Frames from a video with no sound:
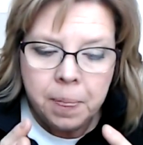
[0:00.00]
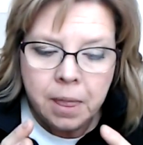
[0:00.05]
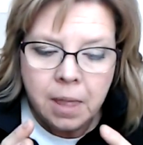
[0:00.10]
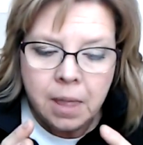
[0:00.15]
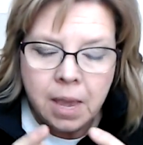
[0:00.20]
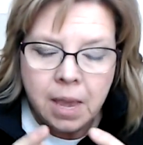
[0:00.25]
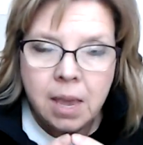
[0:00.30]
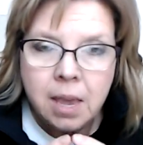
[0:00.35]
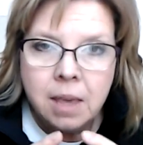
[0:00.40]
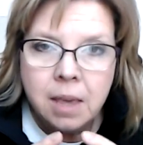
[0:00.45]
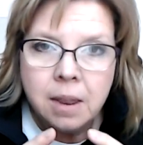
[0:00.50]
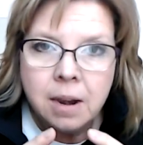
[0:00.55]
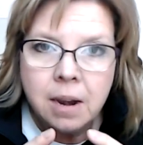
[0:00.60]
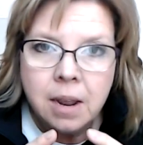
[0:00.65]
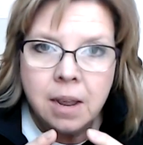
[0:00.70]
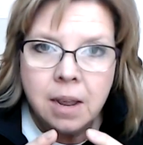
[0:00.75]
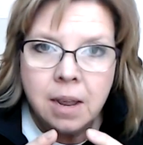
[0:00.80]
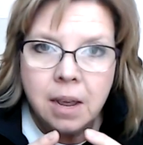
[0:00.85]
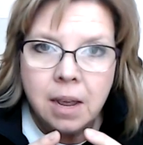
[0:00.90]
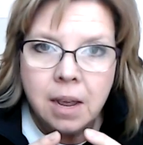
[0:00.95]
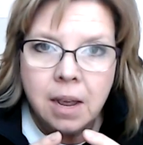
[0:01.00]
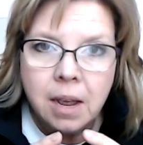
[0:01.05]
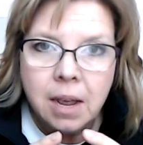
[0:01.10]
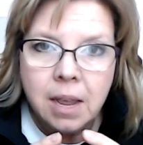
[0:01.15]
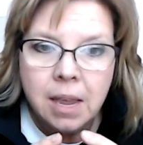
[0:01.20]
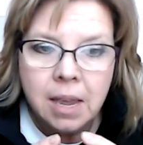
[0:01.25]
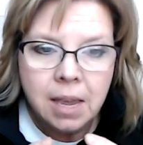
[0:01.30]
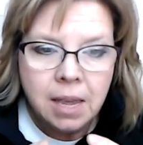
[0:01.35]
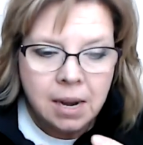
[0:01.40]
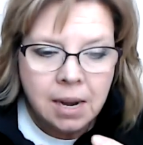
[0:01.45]
in
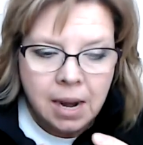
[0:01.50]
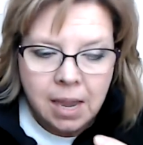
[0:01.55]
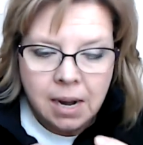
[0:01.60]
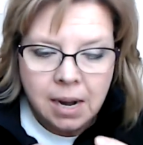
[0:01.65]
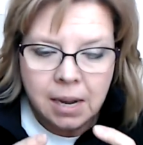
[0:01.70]
a